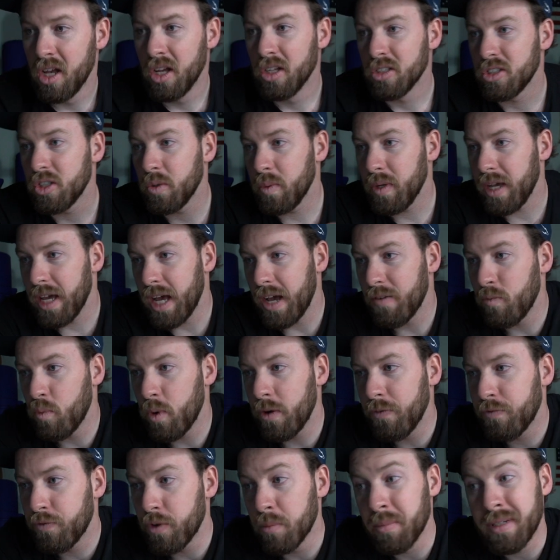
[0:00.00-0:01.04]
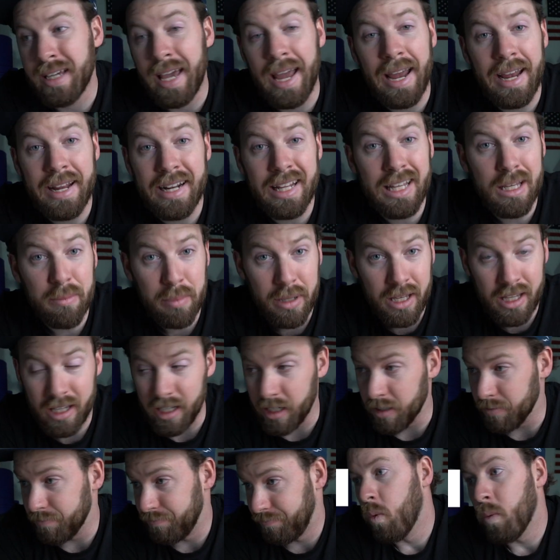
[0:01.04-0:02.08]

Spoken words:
So we have one from KDB.